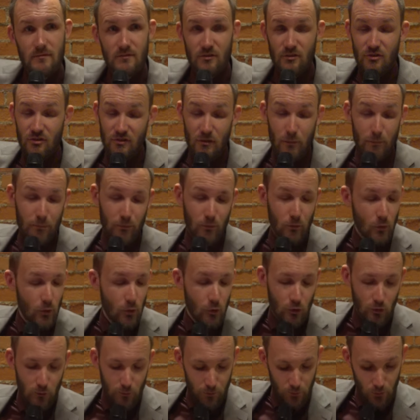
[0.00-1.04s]
Just a
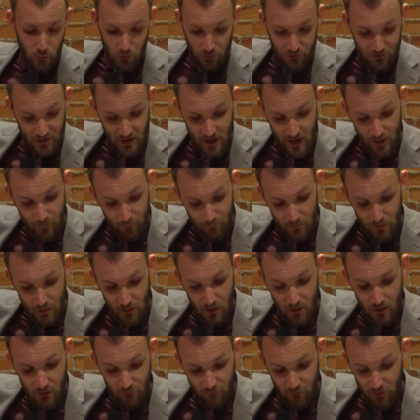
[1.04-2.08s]
brutal, brutal time
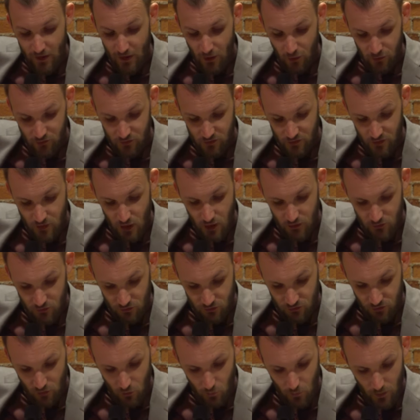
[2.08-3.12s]
for Harrison not to
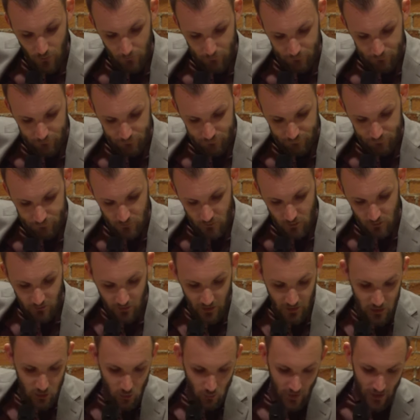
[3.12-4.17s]
show up.
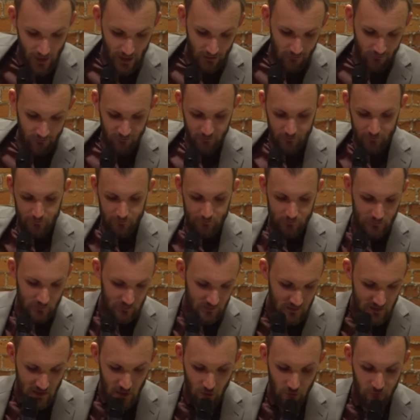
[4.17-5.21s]
Then you have
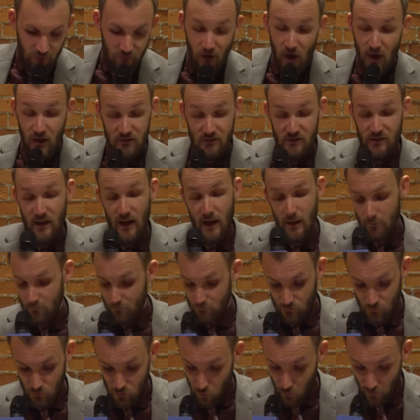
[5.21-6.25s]
De'Aaron Fox tonight.
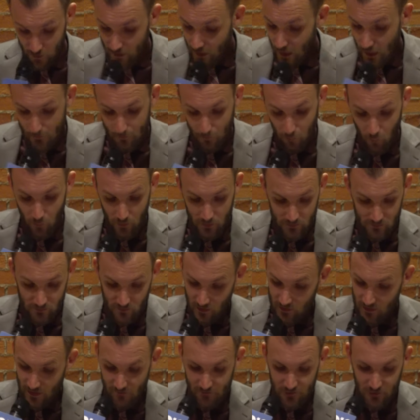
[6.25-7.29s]
29 points,
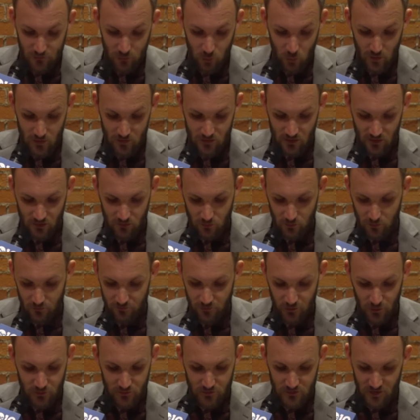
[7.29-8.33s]
11 of 26 from the
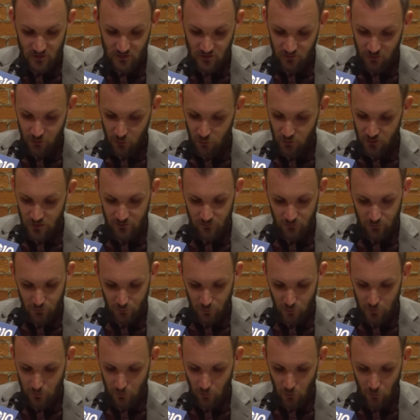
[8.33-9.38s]
field, 6 of 13 from
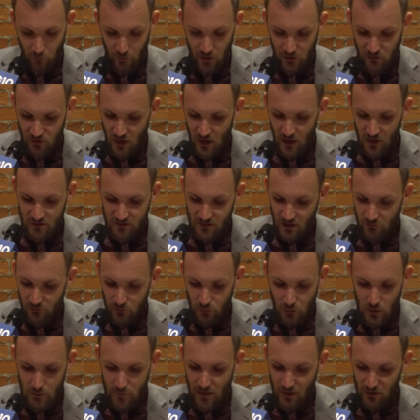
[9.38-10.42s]
three-point range, 7
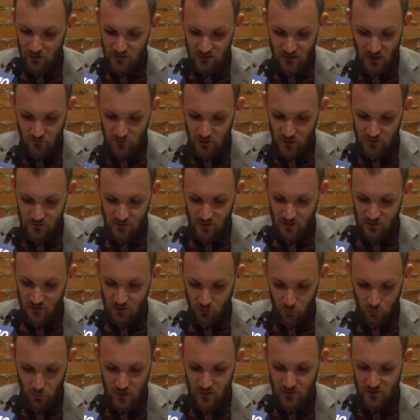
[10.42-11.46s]
rebounds, 7 assists,
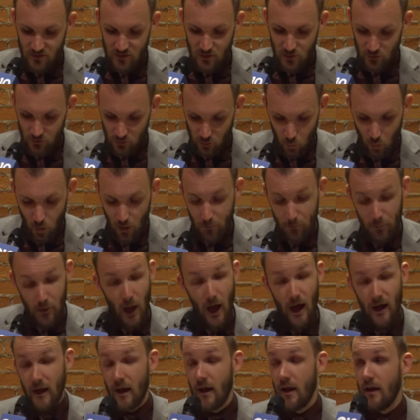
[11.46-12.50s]
3 steals, 1
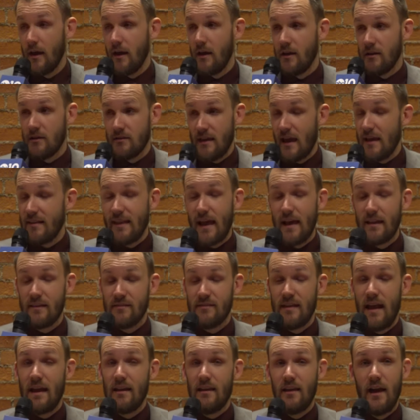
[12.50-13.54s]
block. Take that
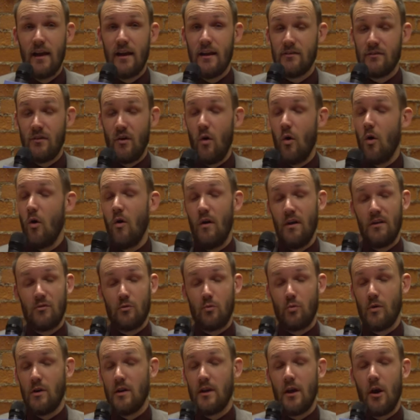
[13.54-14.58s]
stat line as a whole, it's
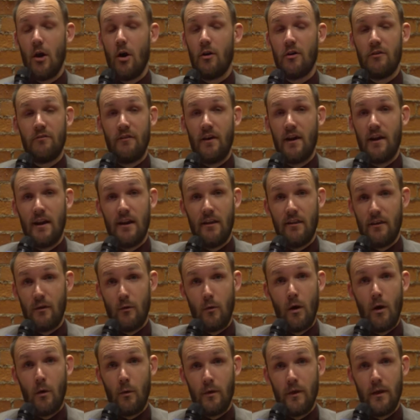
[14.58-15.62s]
really hard to find anything
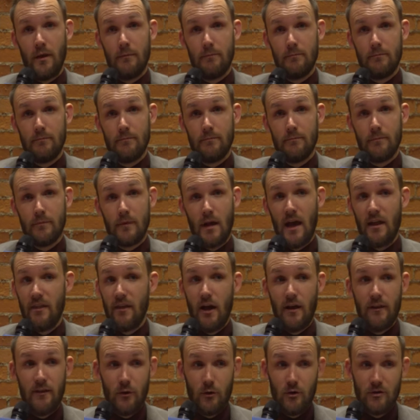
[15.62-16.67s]
wrong with it. I
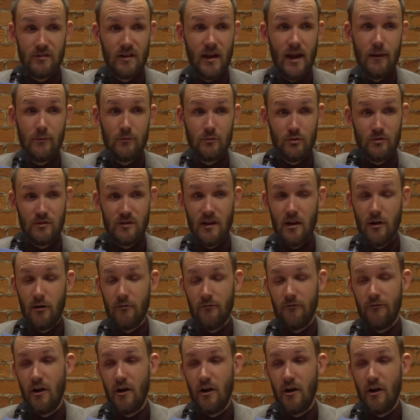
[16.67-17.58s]
thought there were times where De'Aaron